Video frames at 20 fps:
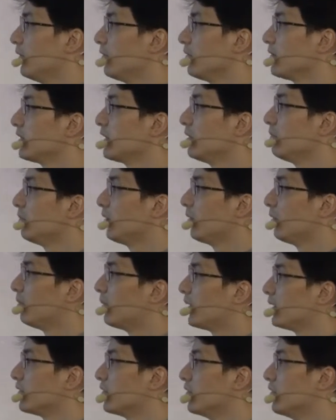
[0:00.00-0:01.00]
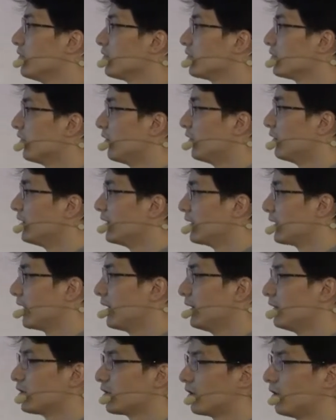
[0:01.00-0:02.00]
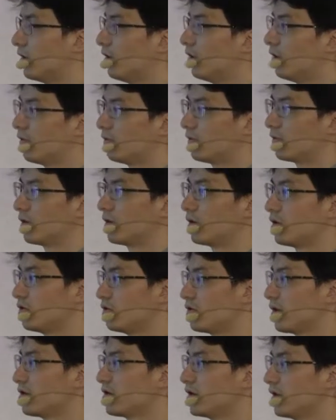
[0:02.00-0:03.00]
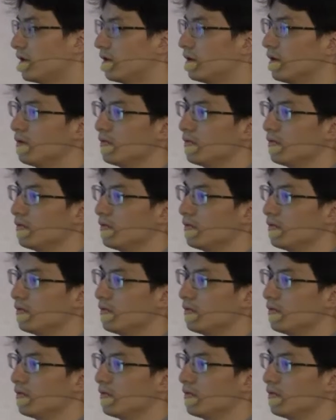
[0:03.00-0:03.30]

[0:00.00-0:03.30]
simple but useful indicator of congestion.